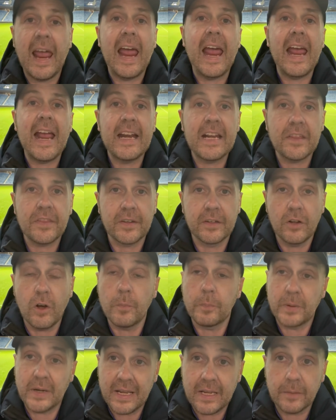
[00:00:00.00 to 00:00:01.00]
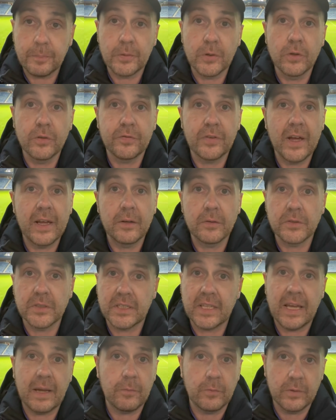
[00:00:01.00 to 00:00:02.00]
anything, not prayer profiles,
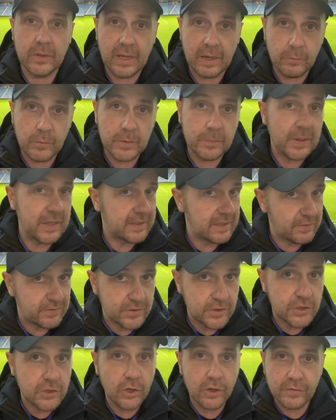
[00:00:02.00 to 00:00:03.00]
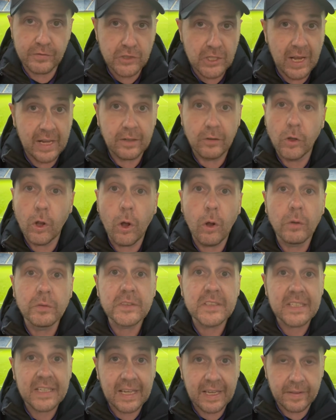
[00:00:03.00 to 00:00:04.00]
that would be a different sort of channel
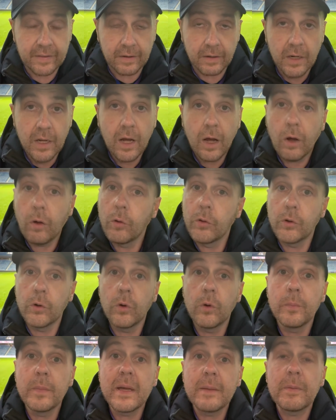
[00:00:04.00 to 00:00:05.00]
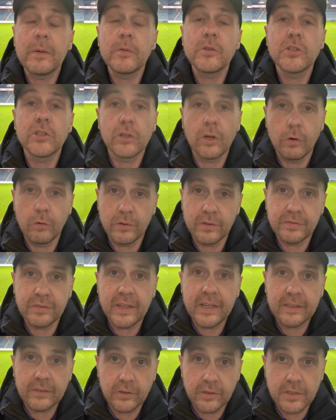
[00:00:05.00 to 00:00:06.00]
altogether, although maybe we should all
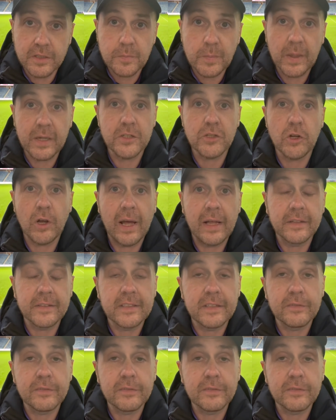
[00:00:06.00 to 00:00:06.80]
reflect on our spirituality